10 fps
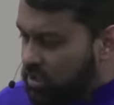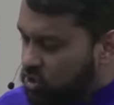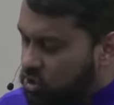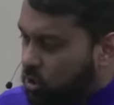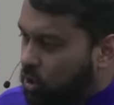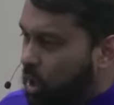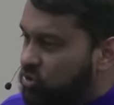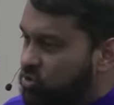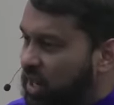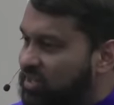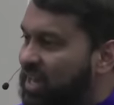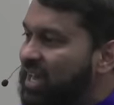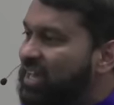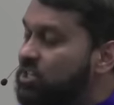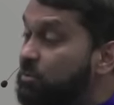stark contrast
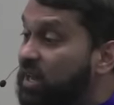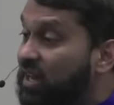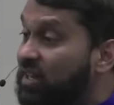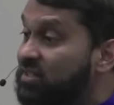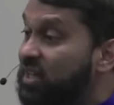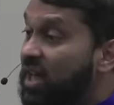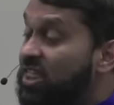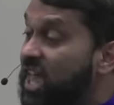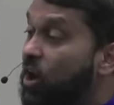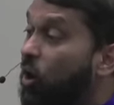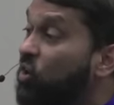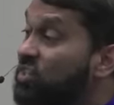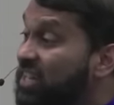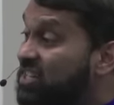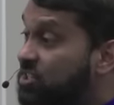is because they are
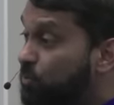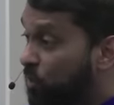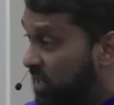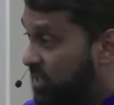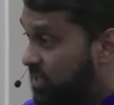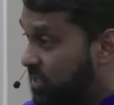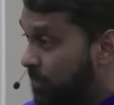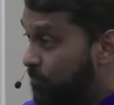desperate.